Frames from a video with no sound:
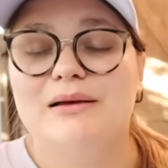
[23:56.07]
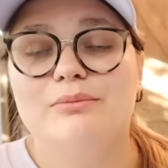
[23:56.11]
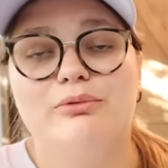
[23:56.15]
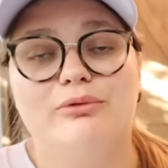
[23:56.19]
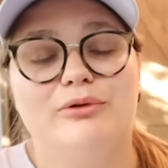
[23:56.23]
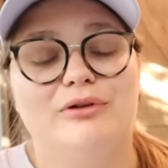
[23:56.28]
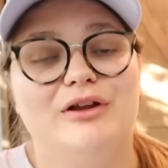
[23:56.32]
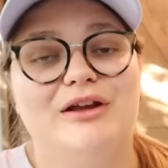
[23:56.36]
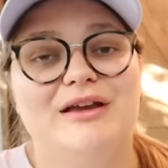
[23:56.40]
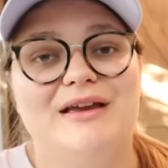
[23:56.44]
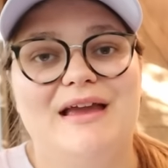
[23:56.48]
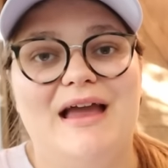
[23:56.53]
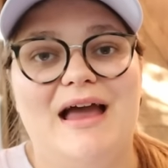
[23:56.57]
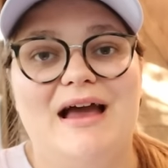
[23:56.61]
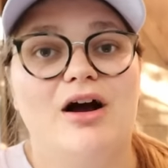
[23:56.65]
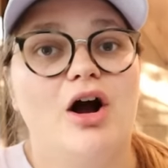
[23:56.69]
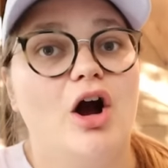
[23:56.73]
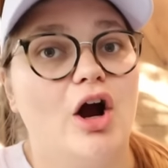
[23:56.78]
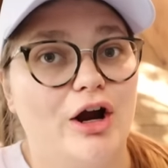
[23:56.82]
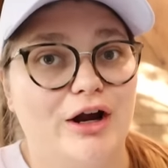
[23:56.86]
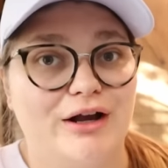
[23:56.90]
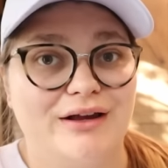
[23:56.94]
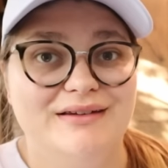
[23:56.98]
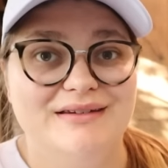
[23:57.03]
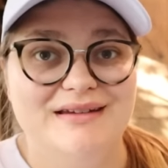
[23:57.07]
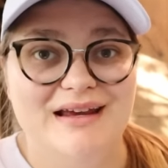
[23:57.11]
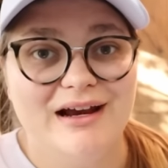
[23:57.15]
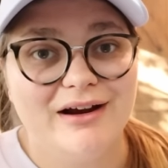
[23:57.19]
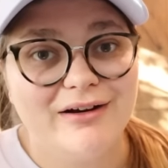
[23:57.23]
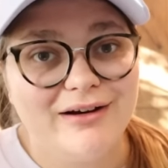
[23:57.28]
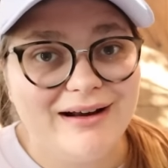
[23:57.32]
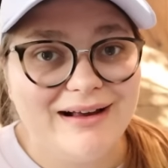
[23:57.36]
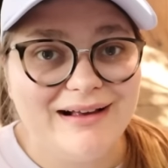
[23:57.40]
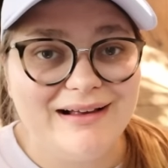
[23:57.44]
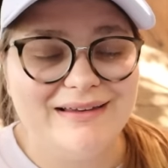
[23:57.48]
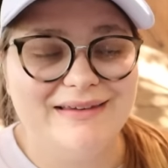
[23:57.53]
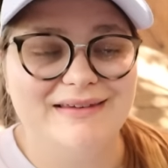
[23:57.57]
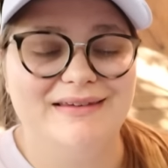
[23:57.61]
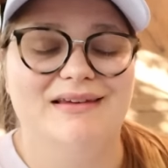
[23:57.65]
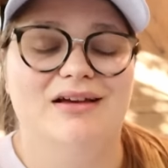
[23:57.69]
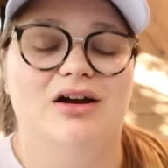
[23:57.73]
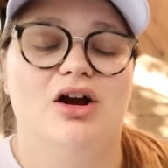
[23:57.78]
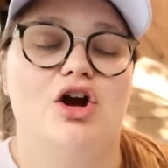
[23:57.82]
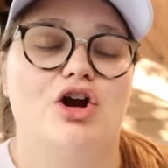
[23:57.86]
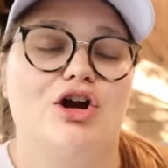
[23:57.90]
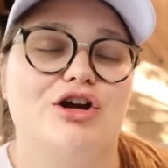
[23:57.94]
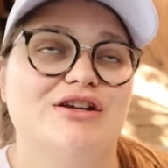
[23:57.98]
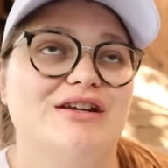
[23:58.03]
up, we're looking at Arc'teryx.
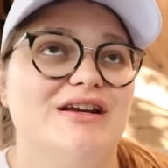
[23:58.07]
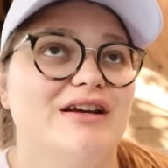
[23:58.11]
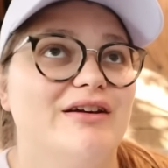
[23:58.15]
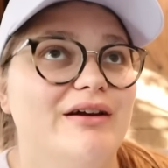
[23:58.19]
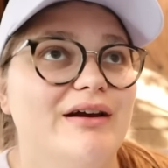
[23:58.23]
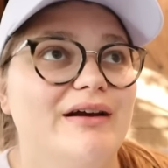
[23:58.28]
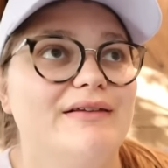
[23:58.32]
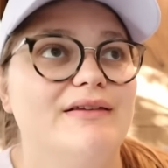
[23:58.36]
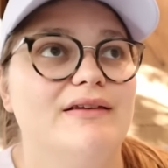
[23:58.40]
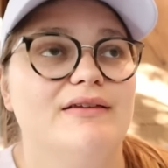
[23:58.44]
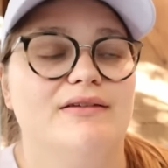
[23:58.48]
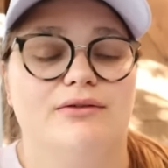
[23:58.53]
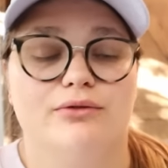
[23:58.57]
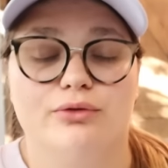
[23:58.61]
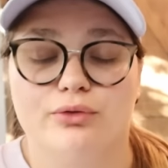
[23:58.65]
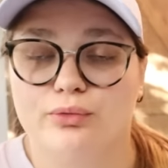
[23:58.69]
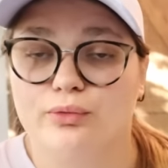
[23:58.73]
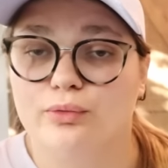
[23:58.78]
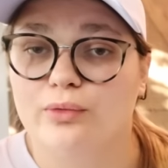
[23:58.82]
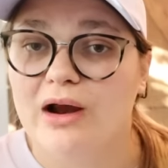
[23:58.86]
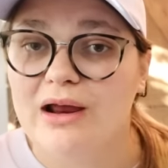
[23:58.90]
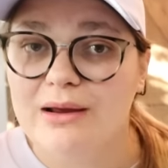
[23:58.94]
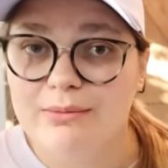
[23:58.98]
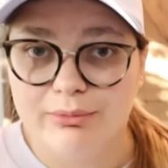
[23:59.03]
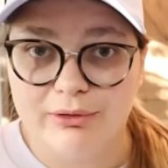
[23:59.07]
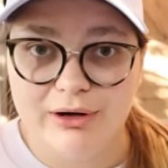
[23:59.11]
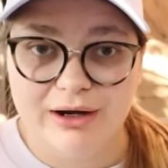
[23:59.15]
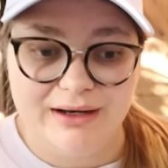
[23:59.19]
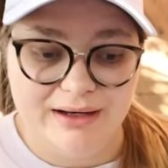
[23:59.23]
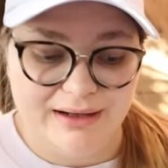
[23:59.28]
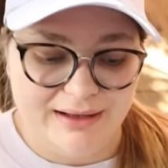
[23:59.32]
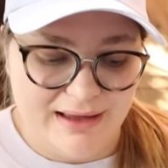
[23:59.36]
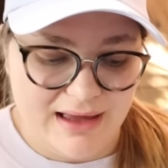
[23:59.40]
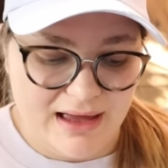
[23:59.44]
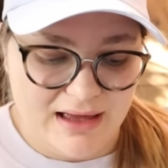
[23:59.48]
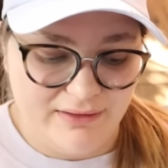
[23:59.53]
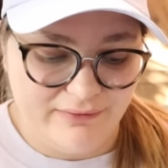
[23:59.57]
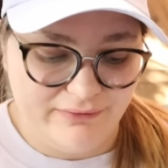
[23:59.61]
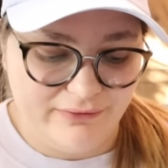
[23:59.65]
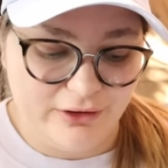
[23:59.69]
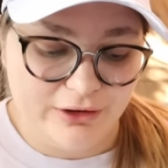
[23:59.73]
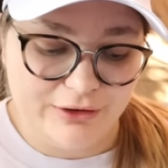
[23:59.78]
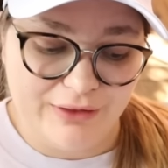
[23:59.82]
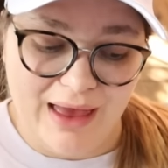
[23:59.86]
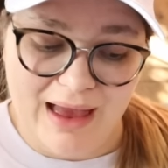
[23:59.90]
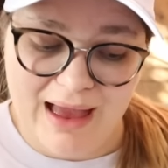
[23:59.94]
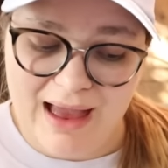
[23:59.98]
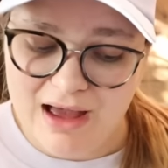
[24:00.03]
Arc'teryx is a great brand again
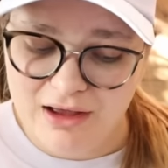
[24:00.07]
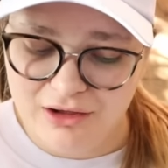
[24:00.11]
for that